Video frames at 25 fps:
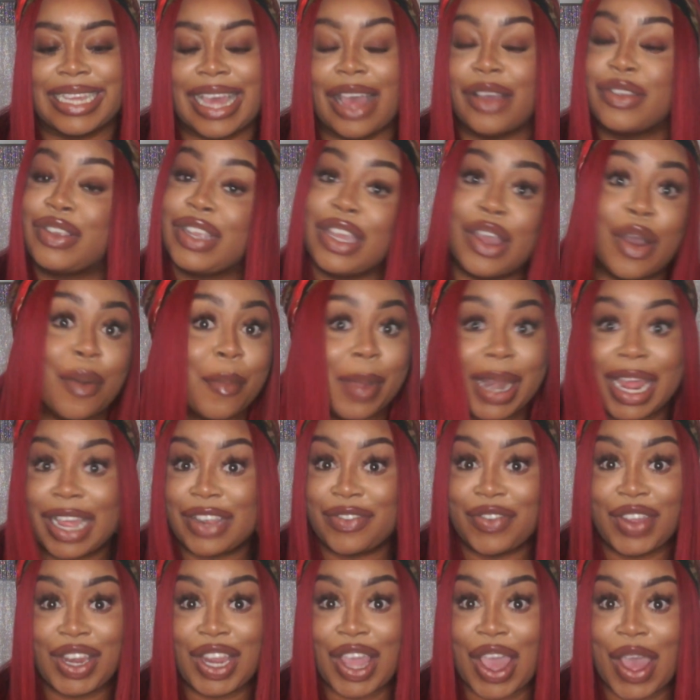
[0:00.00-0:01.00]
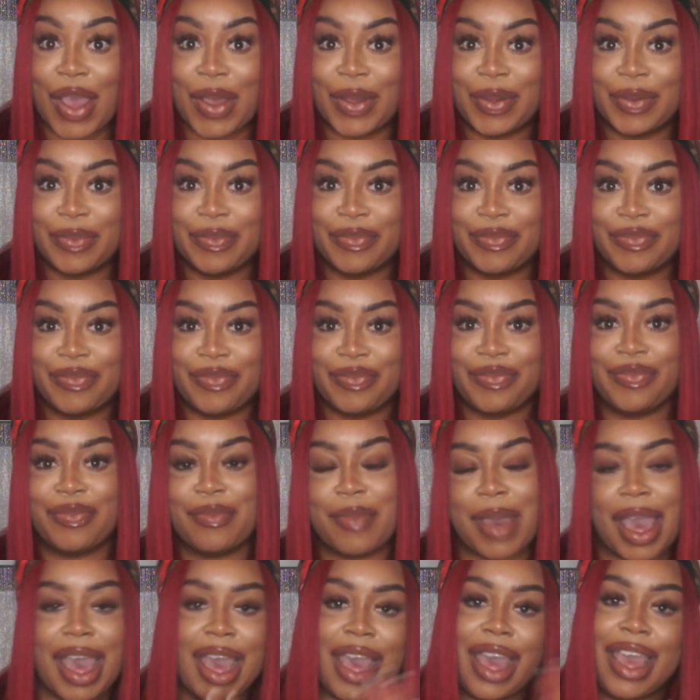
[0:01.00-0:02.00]
I'll see you on my next video.
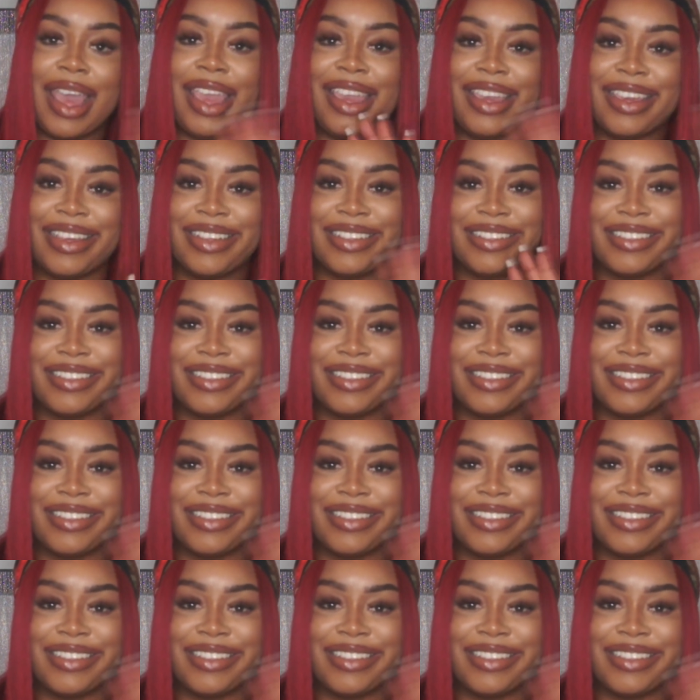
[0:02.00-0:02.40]
Bye.